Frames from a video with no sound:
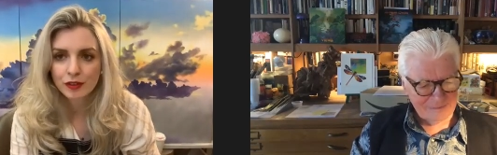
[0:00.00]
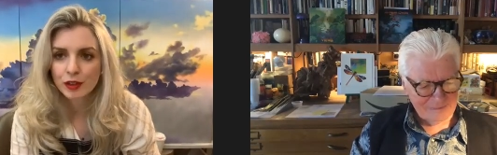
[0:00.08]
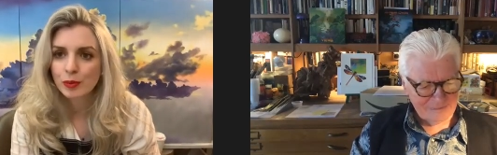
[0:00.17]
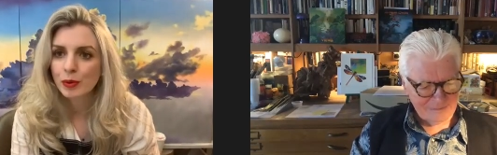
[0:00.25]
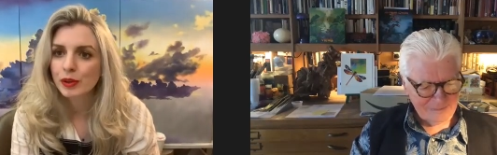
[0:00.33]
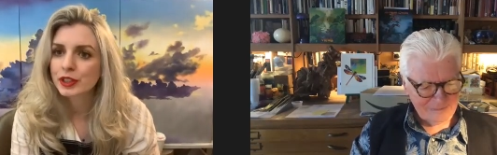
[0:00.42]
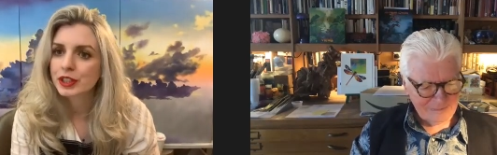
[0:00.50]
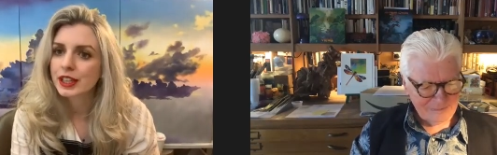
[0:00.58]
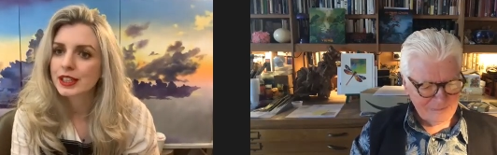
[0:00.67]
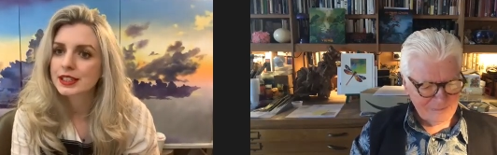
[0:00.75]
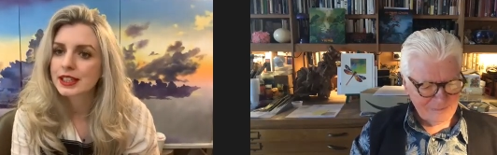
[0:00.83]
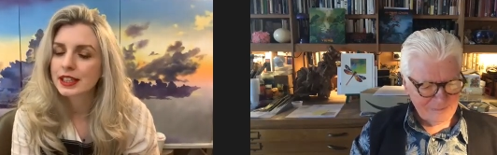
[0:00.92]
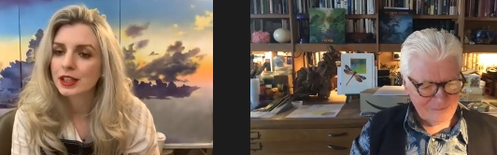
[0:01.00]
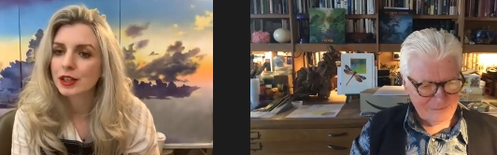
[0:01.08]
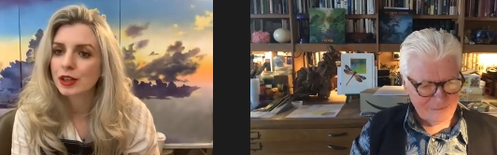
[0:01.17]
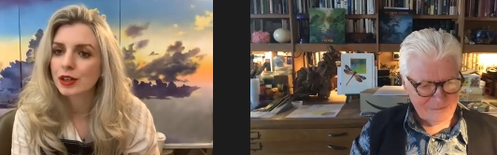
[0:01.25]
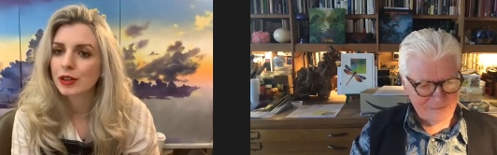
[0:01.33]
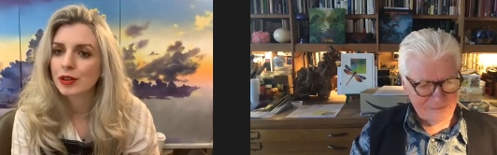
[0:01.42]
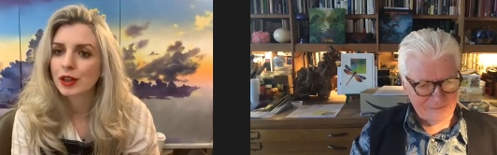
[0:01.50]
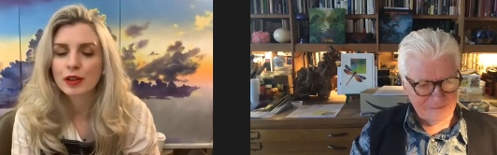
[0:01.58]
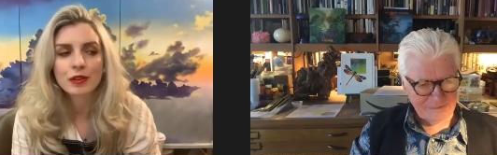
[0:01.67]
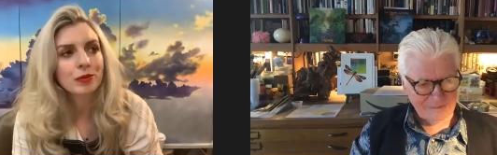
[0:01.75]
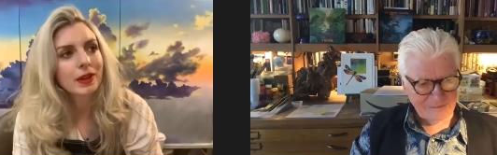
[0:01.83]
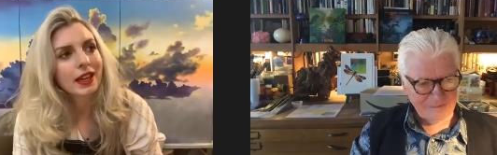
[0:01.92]
Speaker 1: if you watch this and you,
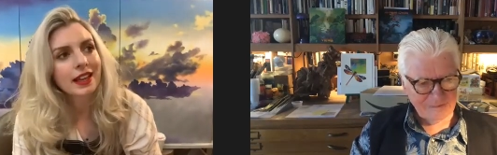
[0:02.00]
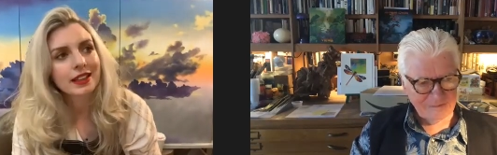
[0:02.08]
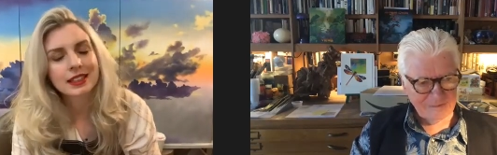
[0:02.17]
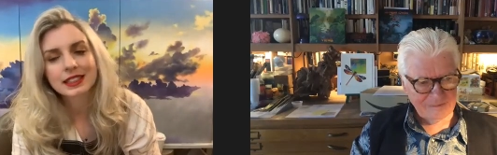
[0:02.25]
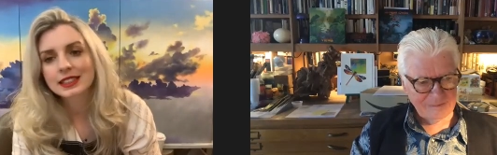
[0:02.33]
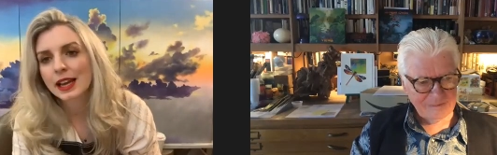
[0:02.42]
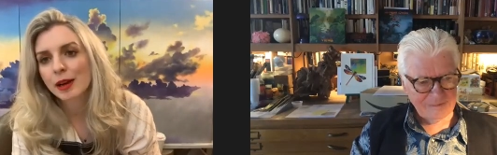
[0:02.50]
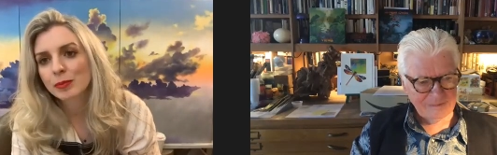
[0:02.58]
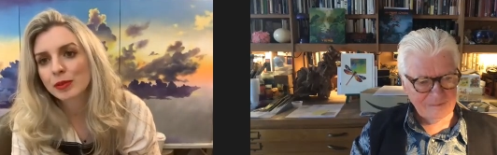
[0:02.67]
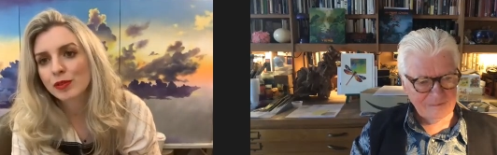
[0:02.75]
and if we get this out